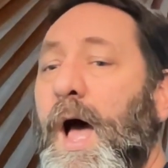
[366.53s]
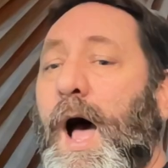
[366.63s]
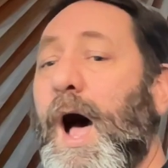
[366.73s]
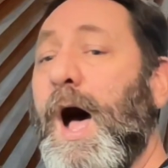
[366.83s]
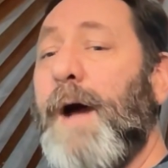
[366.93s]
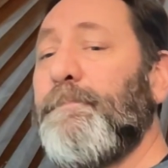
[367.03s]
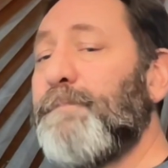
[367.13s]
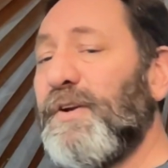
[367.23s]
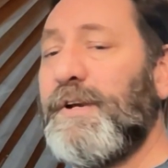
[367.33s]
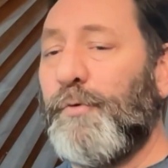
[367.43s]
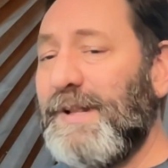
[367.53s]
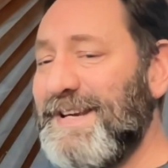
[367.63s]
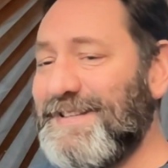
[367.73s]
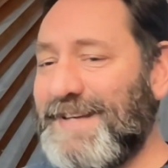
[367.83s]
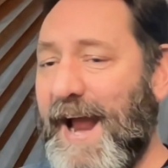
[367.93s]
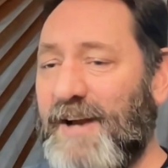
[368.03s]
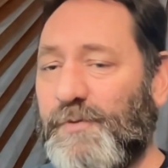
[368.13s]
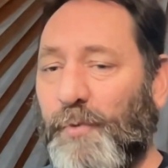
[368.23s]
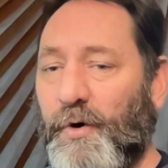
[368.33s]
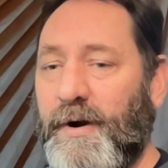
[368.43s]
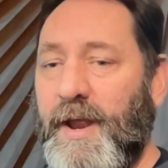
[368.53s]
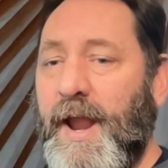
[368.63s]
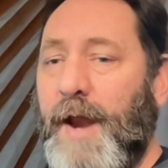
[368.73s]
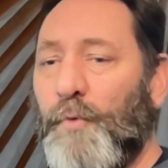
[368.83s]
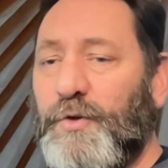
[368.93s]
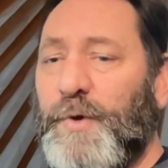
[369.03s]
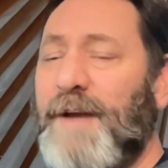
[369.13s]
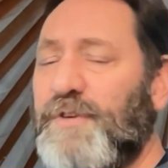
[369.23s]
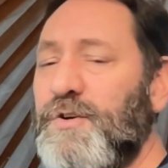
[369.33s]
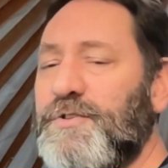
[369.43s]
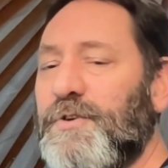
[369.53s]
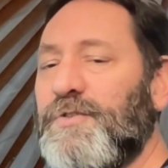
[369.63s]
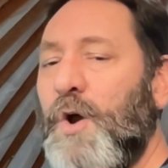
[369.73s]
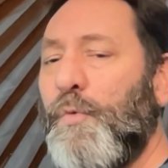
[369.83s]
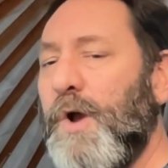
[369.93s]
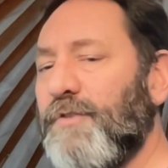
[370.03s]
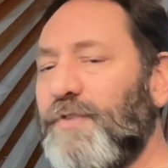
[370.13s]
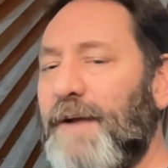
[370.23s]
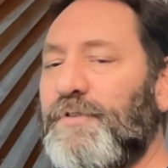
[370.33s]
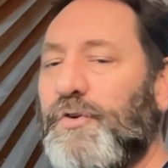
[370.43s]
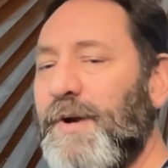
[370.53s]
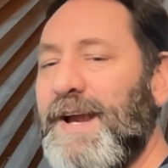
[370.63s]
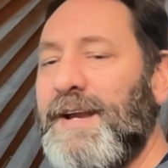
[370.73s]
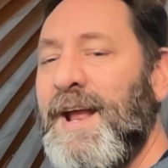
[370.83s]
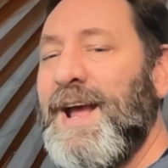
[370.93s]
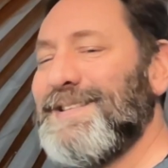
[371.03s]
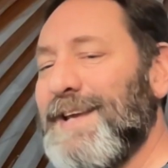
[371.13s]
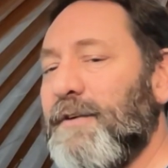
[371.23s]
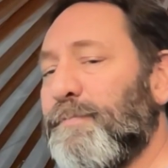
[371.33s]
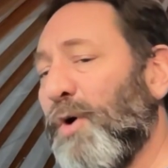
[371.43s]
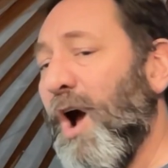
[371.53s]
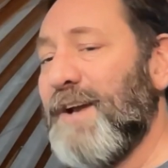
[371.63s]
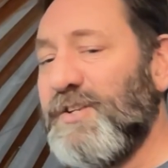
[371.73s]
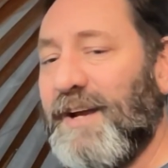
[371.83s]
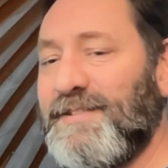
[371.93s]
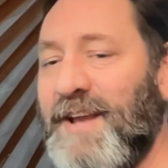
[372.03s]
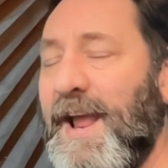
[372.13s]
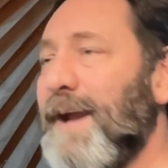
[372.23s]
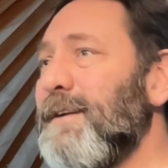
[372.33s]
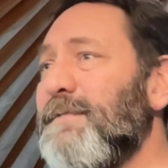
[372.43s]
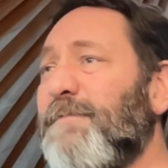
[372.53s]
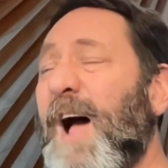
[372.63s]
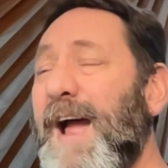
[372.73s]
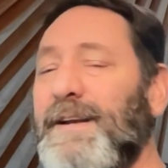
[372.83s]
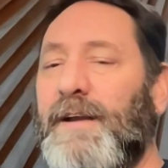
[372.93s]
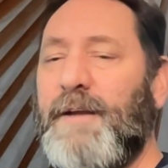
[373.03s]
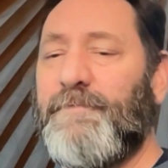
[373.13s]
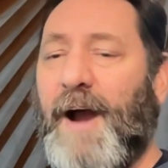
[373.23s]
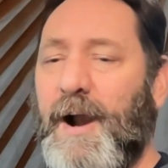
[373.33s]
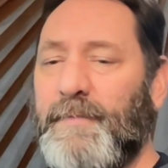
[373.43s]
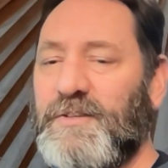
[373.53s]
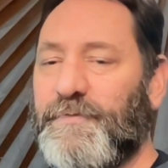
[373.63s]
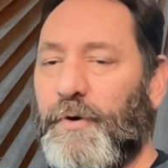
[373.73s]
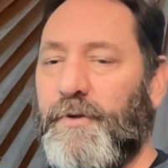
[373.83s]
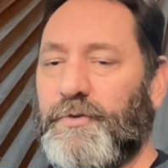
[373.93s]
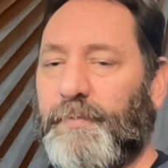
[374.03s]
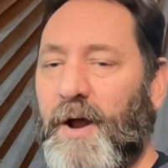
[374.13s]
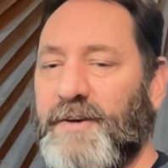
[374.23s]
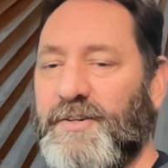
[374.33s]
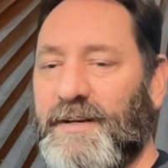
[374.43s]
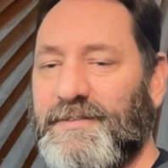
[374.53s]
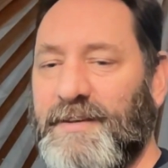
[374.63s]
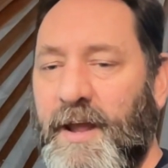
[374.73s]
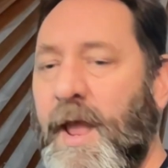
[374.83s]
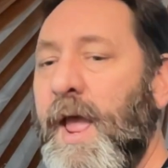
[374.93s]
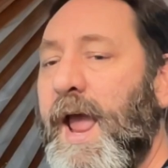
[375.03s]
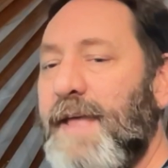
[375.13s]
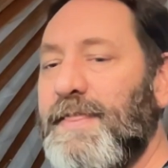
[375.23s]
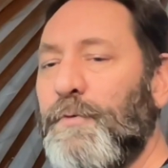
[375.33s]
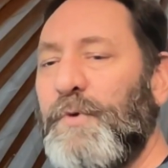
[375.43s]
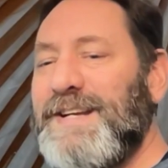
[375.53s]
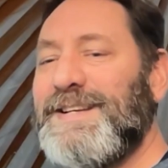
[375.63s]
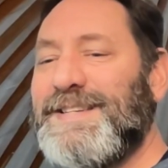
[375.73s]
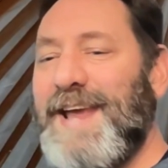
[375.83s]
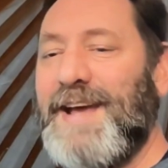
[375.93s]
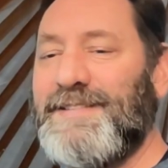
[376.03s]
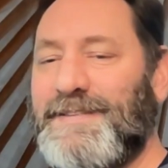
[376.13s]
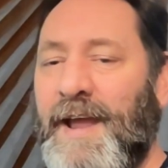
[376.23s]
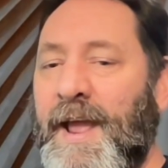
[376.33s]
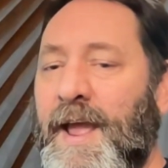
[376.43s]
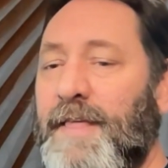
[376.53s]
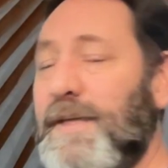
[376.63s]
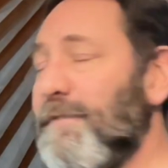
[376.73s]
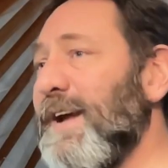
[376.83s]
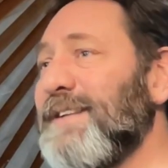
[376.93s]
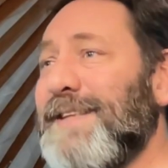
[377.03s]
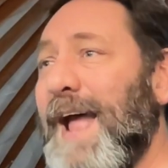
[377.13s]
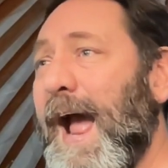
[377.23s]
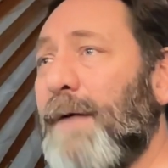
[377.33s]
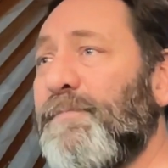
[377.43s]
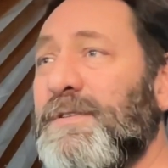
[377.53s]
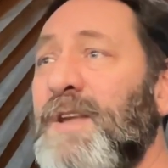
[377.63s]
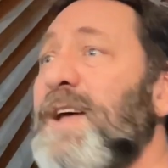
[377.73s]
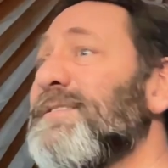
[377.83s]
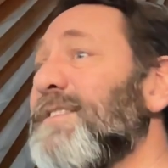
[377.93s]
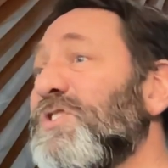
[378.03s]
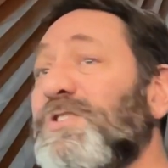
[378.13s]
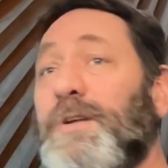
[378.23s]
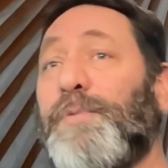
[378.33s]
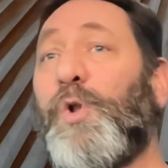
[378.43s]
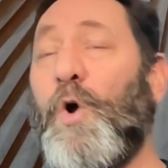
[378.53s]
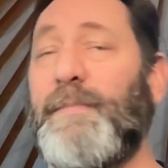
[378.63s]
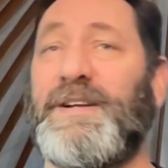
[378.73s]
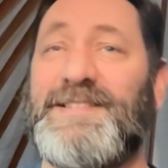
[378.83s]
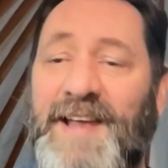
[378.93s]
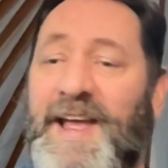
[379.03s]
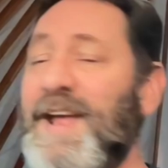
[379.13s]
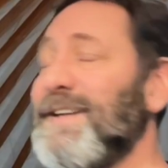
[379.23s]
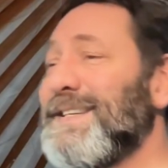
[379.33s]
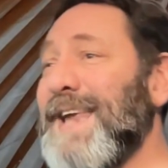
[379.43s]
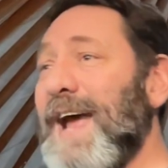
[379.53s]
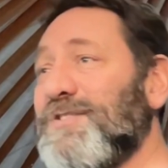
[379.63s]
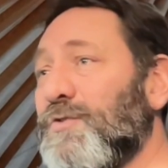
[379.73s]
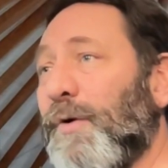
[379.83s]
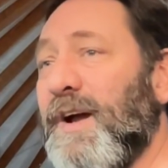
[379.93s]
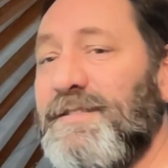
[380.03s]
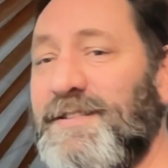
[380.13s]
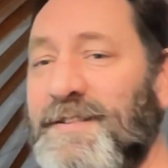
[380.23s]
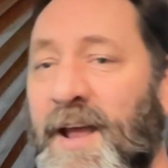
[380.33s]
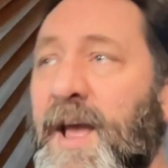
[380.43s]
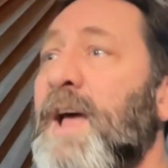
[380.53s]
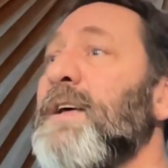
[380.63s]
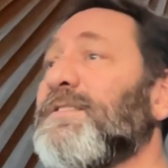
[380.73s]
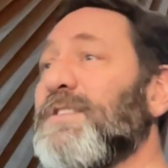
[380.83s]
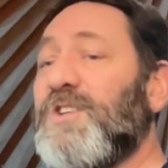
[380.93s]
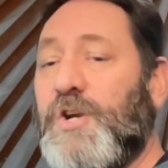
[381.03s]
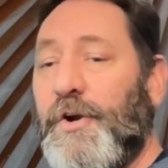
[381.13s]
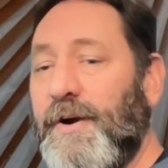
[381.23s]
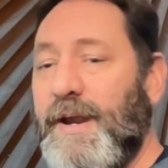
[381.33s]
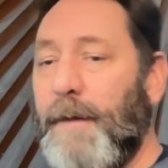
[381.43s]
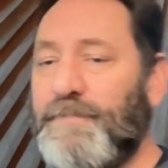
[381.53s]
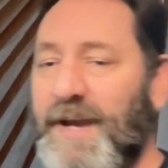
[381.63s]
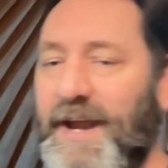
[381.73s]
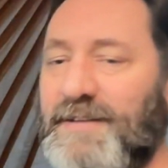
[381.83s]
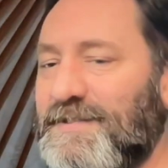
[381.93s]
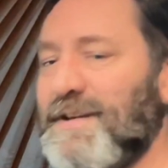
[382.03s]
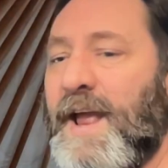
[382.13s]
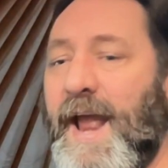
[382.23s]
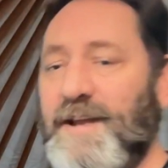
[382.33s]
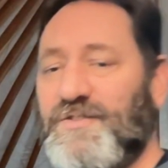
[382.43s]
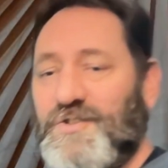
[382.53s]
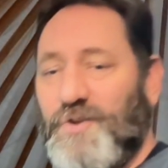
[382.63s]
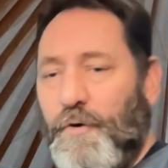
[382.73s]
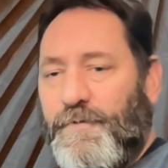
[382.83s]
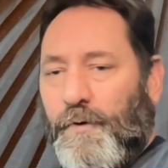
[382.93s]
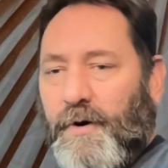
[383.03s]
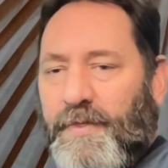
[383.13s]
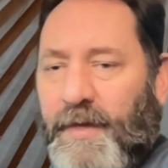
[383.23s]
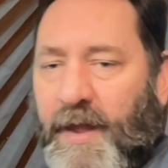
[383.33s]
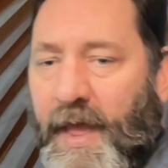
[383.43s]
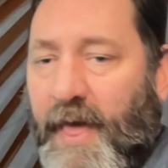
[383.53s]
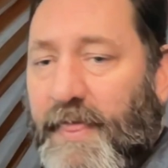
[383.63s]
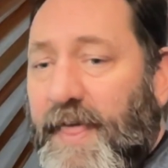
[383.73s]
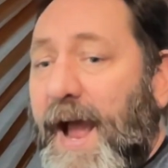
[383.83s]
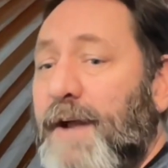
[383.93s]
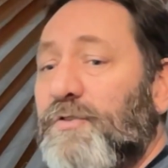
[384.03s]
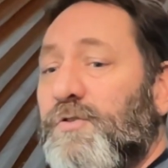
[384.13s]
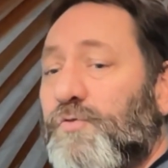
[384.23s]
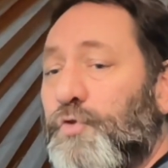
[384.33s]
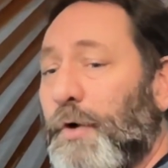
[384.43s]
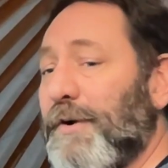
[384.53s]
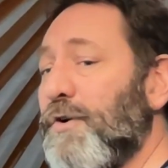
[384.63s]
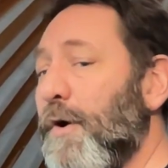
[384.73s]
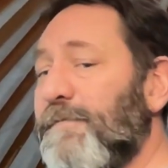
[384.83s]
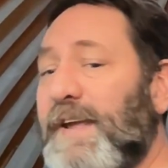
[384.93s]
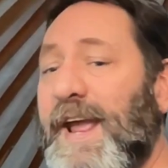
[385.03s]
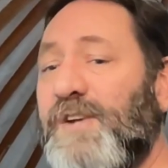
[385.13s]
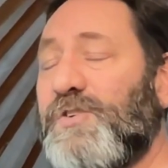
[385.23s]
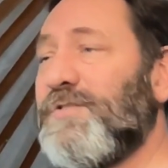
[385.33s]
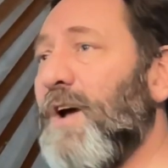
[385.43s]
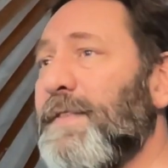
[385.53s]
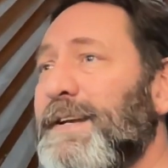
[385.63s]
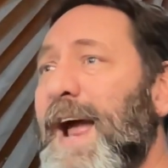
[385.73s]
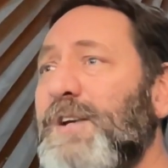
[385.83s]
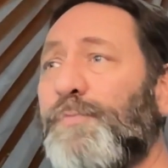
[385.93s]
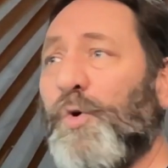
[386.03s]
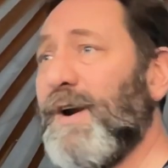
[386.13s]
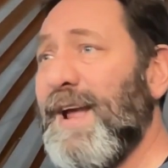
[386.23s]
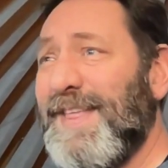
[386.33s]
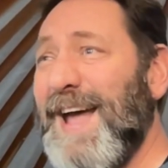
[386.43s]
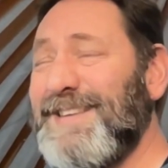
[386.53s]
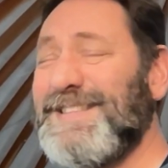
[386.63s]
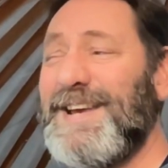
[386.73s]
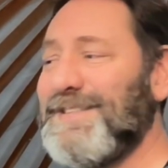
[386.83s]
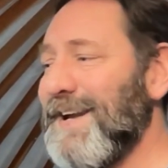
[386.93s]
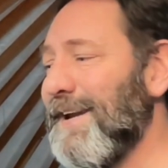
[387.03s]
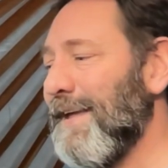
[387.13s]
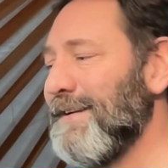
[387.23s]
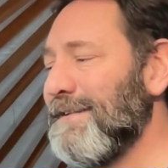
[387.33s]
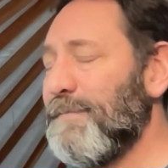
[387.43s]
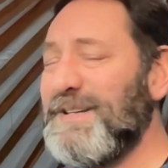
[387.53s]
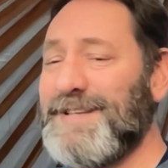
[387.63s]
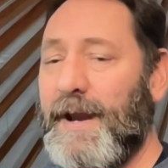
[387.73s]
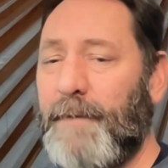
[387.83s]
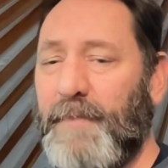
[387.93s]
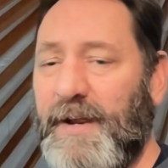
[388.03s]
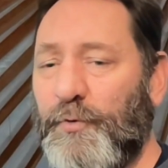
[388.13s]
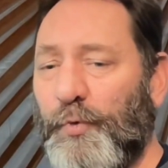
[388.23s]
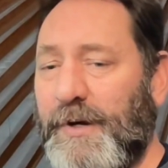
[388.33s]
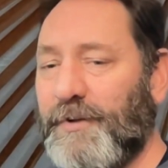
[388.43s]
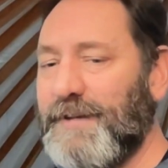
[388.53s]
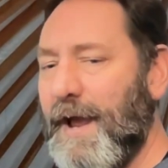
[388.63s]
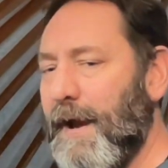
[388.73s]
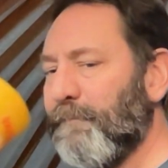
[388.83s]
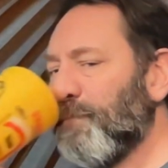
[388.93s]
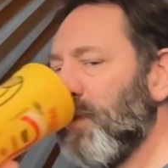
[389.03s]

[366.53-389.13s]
I'm building a release dashboard, and once we have users, we also have to create a set of projects and define environments for those projects. And then we need to test the events that happen, such as deployments, test runs, security updates, and so forth, that trigger notifications on the dashboard. That's test data that needs to be set up in real time.